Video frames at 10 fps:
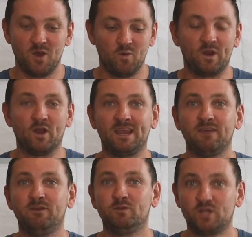We're going to
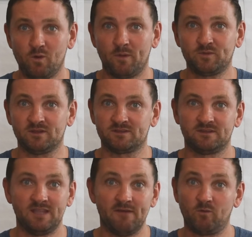give you 2 options.
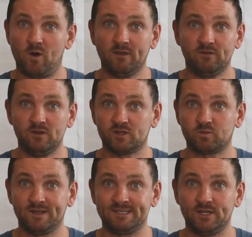Level 1, if you just
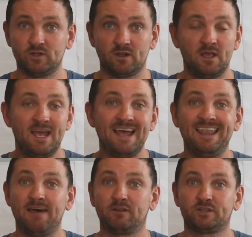want digital.
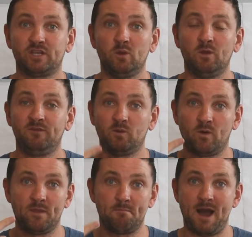Level 2, if you
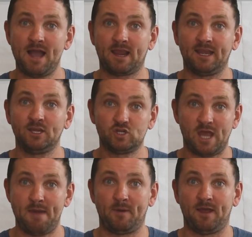want the marketing
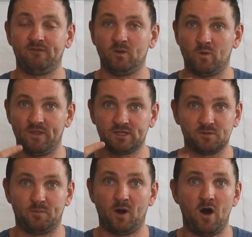Sherpa, if you want the
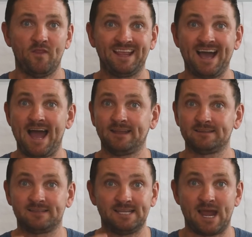support, the
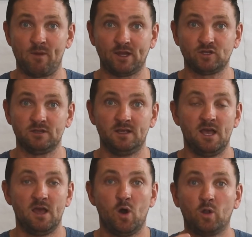guidance, the direction,
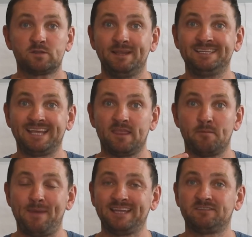ultimately to get the
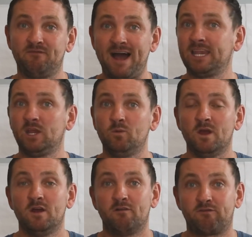best value
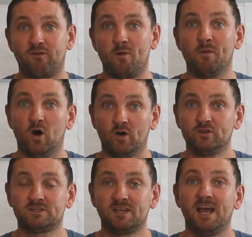from
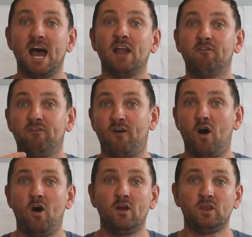us and
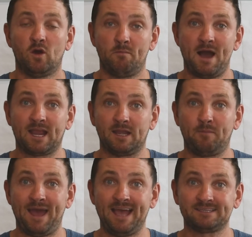for your marketing
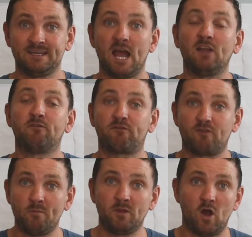person and
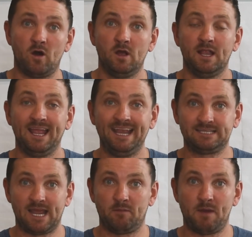from your
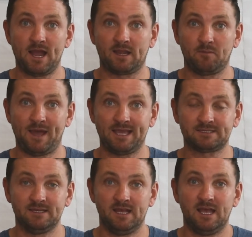internal marketing
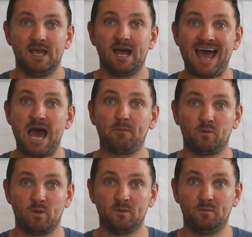person. It'll
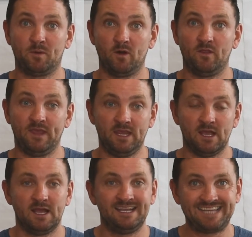happen when we put the
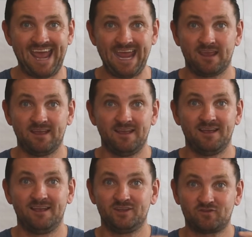tech,
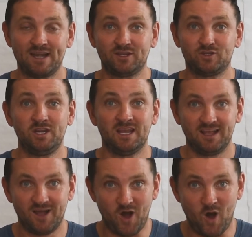strategy,
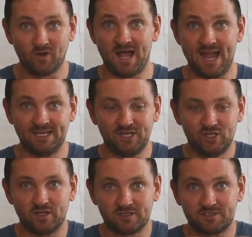online,
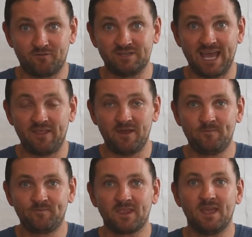digital stuff together,
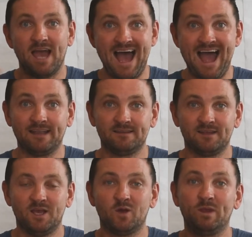and
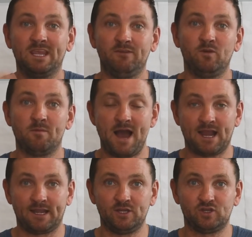we give you the
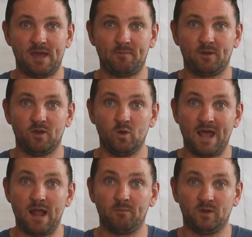marketing Sherpa who will
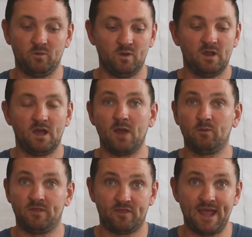help you
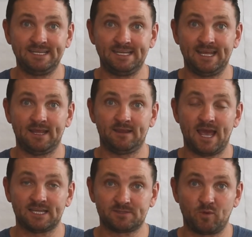with the 30-day
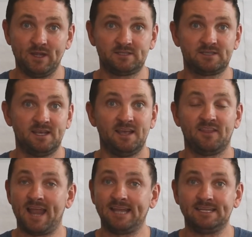sprints,
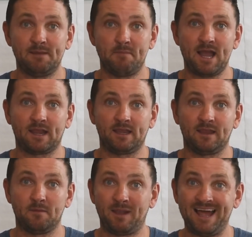the 90-day
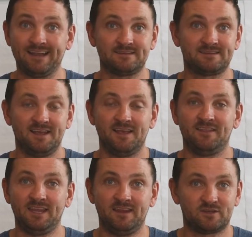marketing plans,
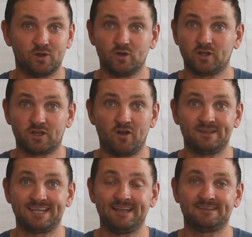the social
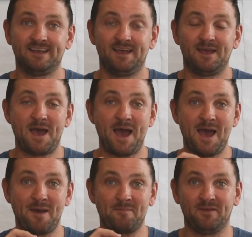content,
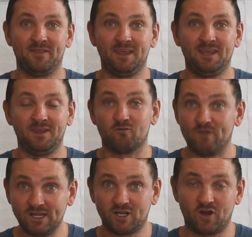the
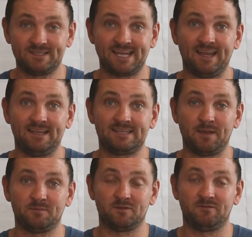written content in
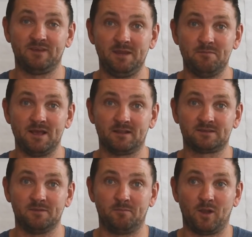terms of
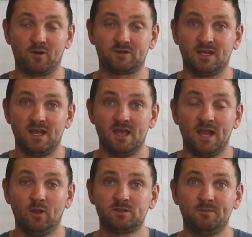emails and blogs,
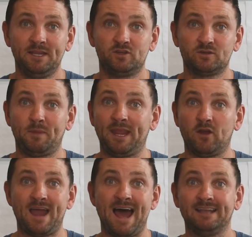and ultimately just being
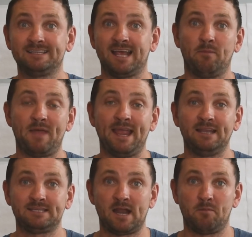on hand to help that
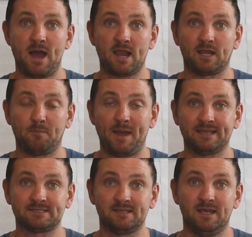internal marketing
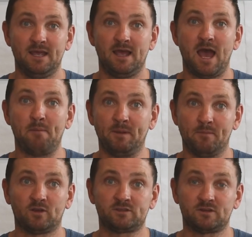person be
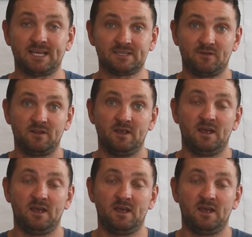more successful